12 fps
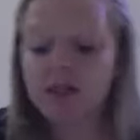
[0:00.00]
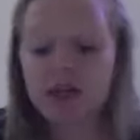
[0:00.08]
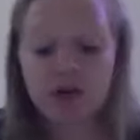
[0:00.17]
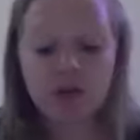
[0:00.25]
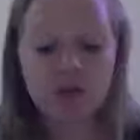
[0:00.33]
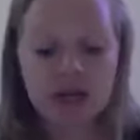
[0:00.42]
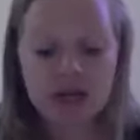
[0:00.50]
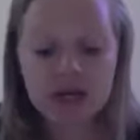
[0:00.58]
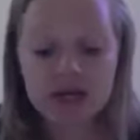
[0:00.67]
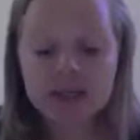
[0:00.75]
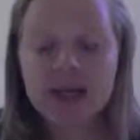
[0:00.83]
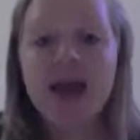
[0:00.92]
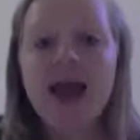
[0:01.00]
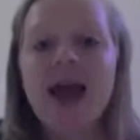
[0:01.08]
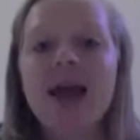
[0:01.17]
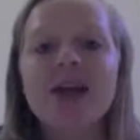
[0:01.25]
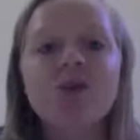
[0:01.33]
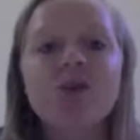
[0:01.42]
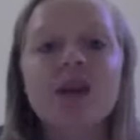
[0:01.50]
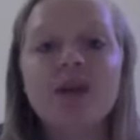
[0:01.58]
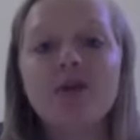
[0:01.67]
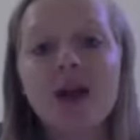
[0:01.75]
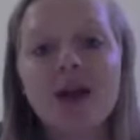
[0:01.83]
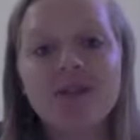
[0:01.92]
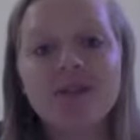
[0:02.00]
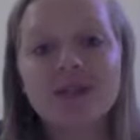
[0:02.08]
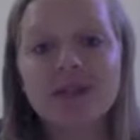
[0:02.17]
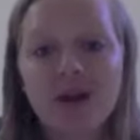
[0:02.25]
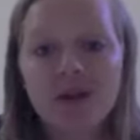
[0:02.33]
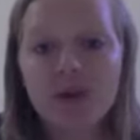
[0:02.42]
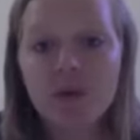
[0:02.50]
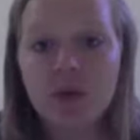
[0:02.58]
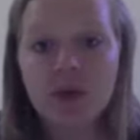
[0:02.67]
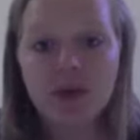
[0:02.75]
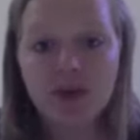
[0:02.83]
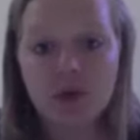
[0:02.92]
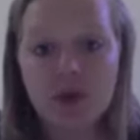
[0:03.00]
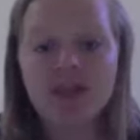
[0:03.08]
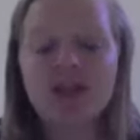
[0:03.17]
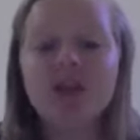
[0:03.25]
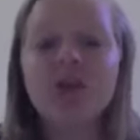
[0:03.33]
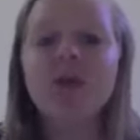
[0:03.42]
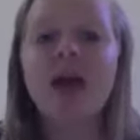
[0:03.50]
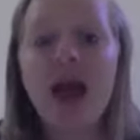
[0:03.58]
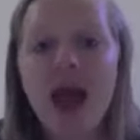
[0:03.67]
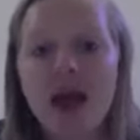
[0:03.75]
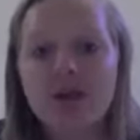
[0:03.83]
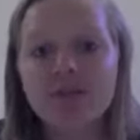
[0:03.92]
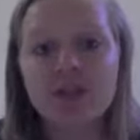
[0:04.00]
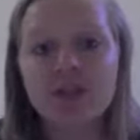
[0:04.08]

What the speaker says: saying, readings, and you never have to tell them what they're doing. They don't have to